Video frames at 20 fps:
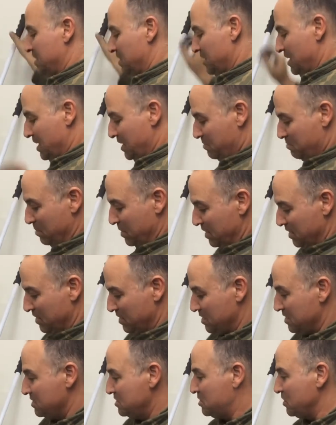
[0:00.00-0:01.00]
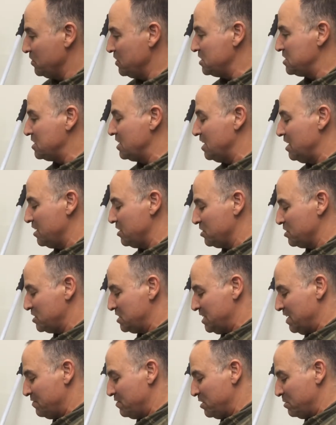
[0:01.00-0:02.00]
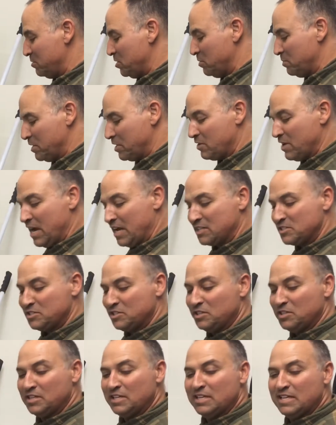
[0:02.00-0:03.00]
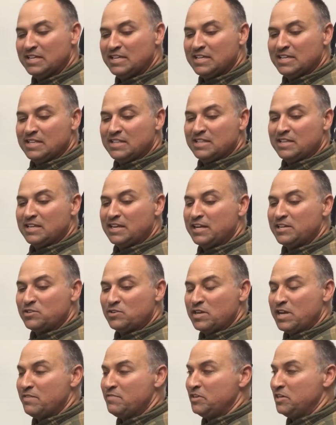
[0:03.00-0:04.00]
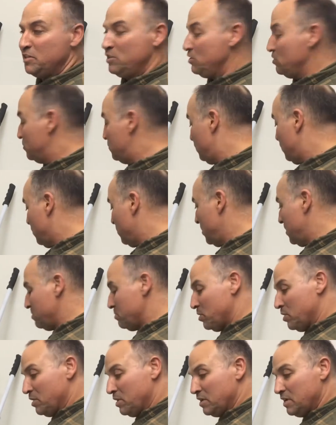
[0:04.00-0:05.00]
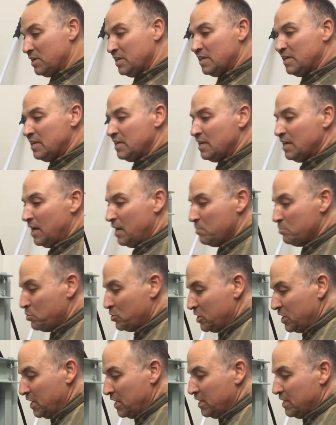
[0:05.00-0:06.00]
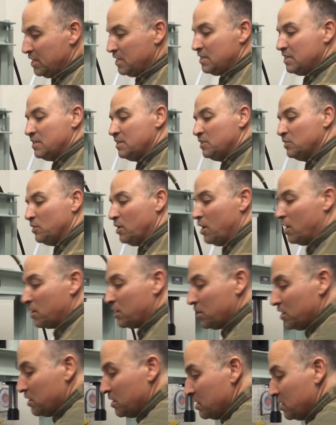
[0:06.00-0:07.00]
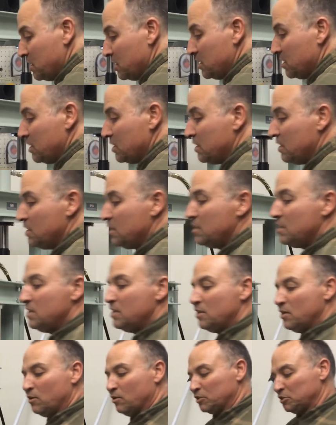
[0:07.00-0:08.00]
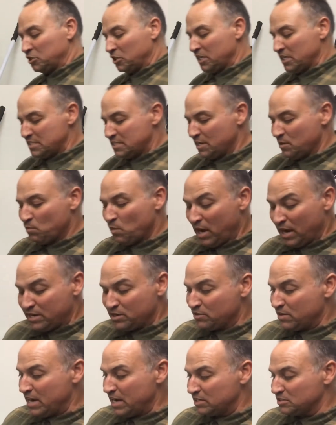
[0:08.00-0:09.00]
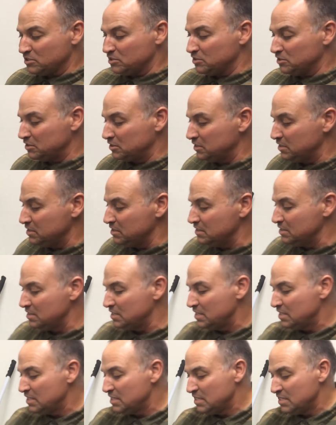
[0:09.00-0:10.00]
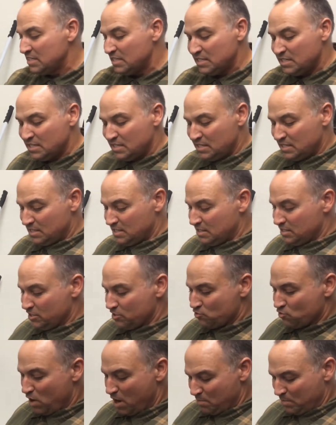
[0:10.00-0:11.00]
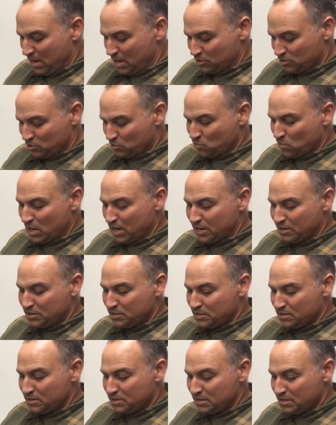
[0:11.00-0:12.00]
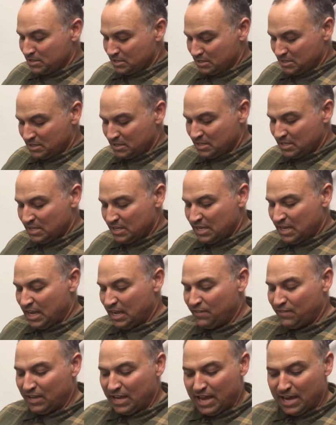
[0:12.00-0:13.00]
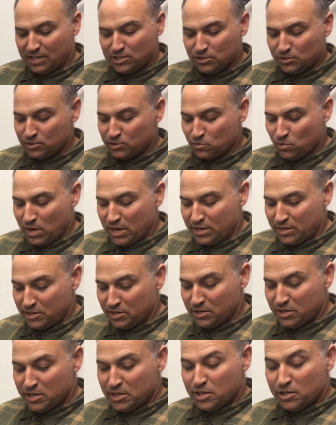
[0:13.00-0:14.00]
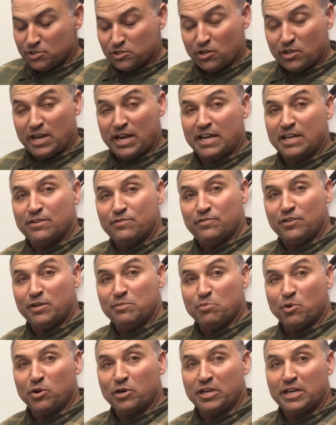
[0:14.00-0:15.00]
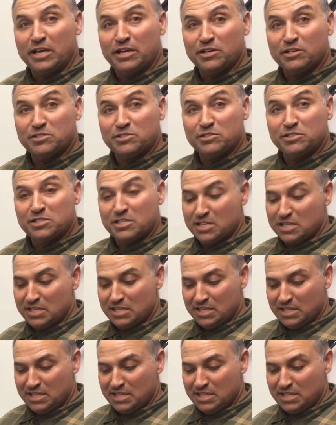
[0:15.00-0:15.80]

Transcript: Like butter. So this is a 170 millimeter axle that I don't have any use for anymore. I'm putting in longer, or should I say wider axles. The dropouts are wider and the axle is wider so that I can fit more gears.